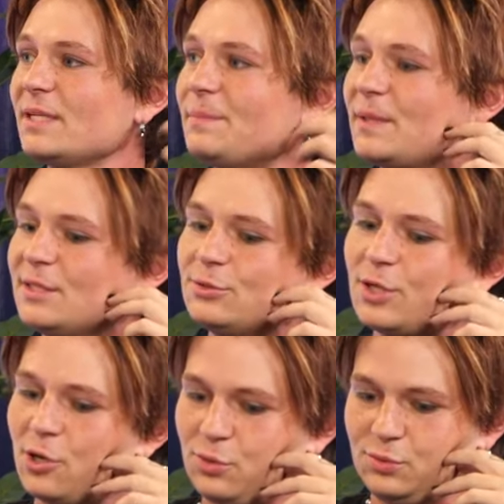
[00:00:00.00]
but you
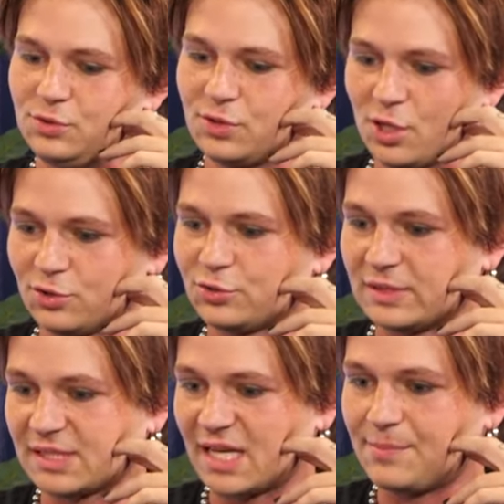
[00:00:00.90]
go to
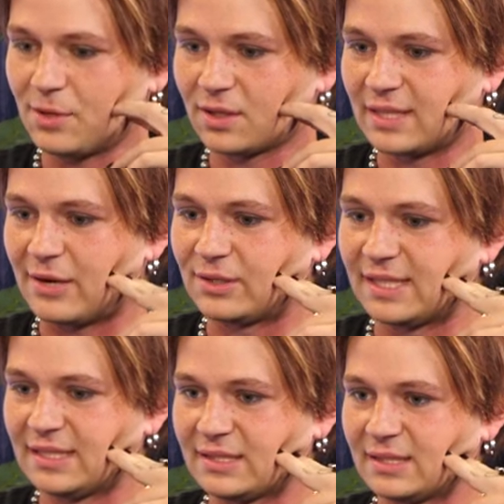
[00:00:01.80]
a skate park
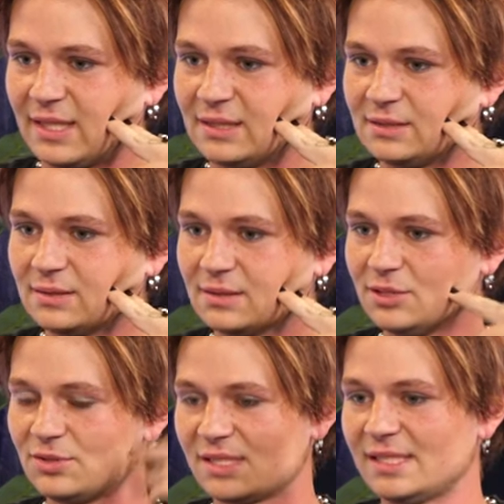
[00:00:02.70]
nowadays and
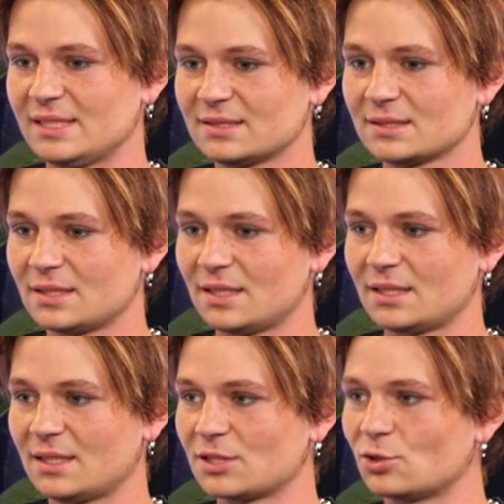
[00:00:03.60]
you see
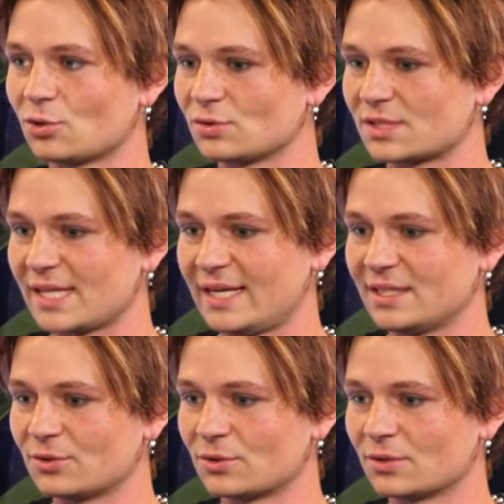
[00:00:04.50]
a girl
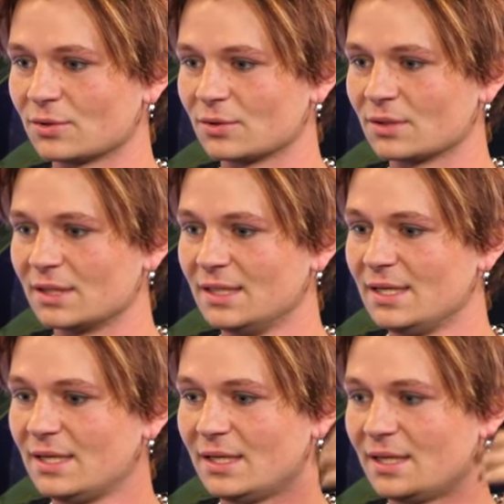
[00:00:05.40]
skating or
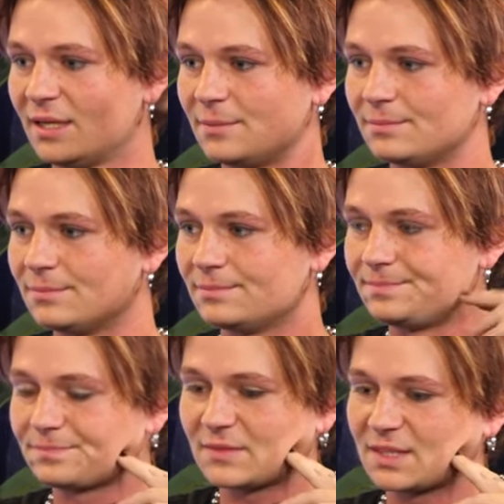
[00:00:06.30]

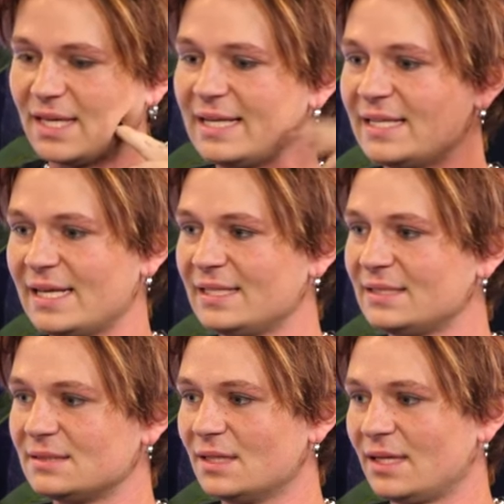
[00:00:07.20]
any
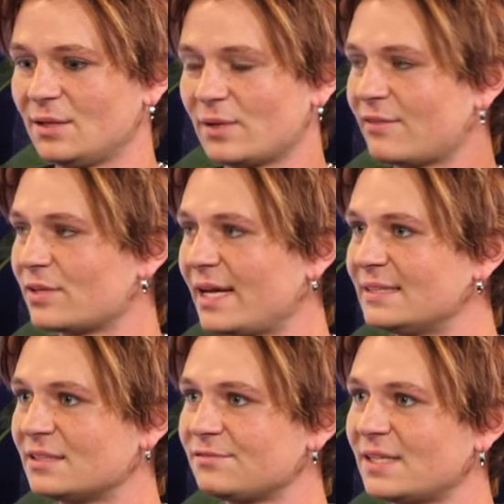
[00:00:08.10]
whatever they
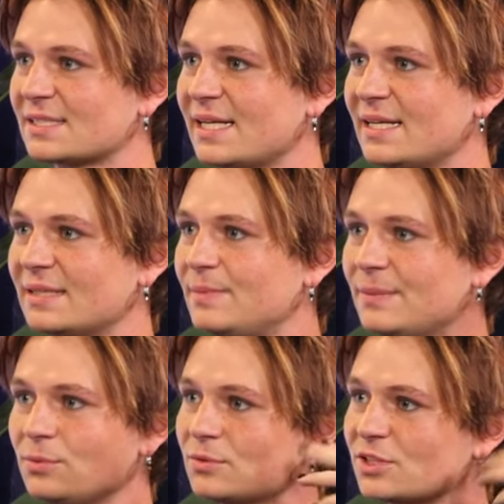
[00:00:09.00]
identify skating, and
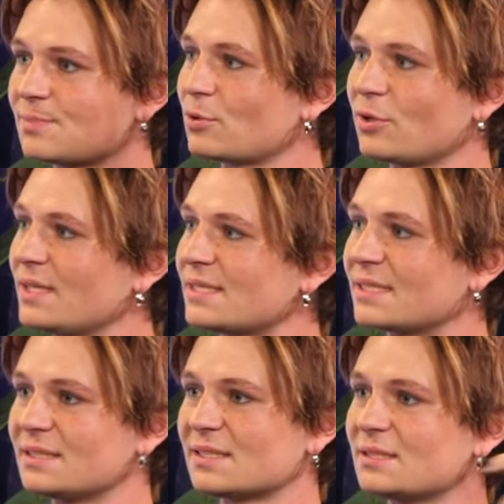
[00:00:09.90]
people are just
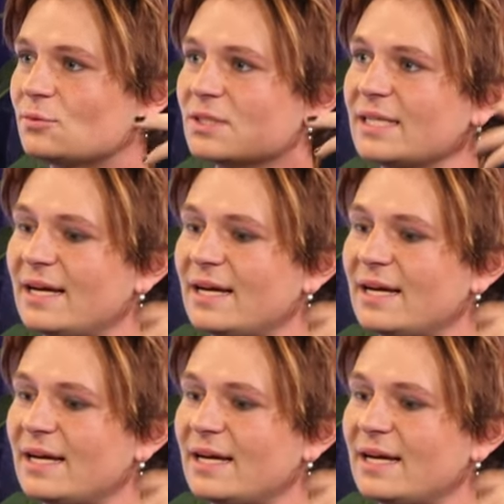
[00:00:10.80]
progressing. It doesn't really.